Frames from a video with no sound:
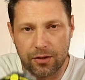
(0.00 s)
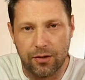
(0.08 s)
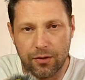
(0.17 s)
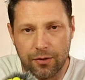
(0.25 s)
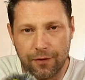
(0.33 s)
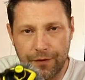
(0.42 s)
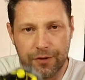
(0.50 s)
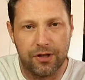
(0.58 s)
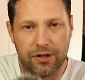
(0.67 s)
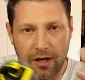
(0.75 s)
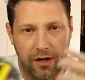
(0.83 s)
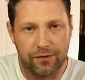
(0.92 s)
to the
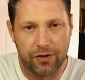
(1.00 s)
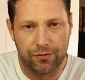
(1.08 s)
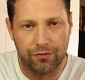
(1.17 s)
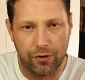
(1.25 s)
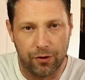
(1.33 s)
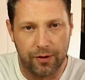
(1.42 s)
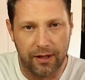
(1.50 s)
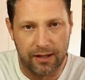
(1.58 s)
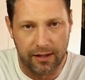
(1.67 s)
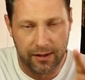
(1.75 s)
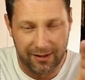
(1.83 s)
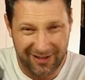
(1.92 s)
footage that I've just recorded